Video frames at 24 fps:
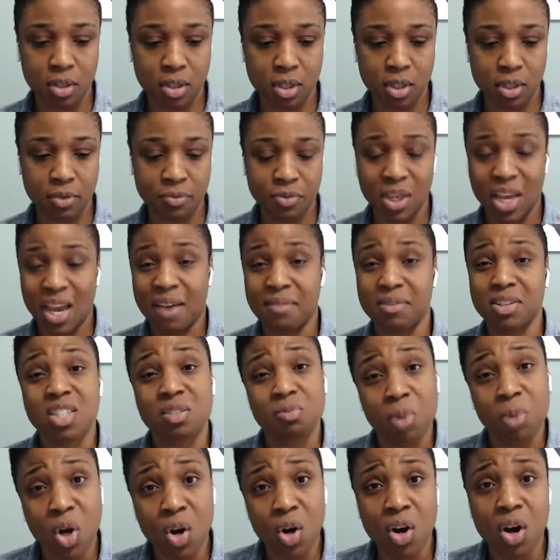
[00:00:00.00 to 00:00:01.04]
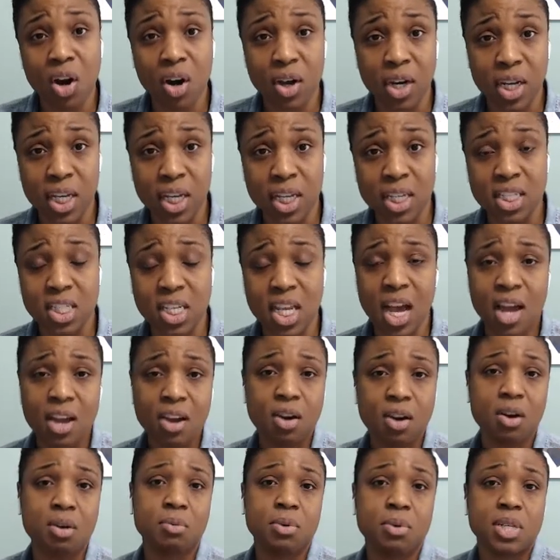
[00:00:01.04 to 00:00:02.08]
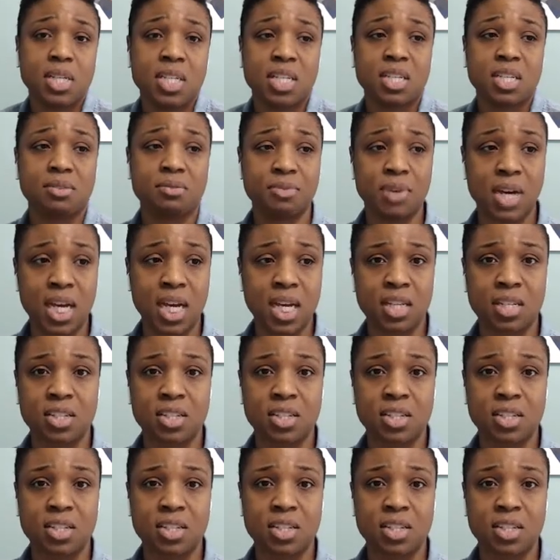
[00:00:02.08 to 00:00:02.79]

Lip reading: if they have a small audience, I always advise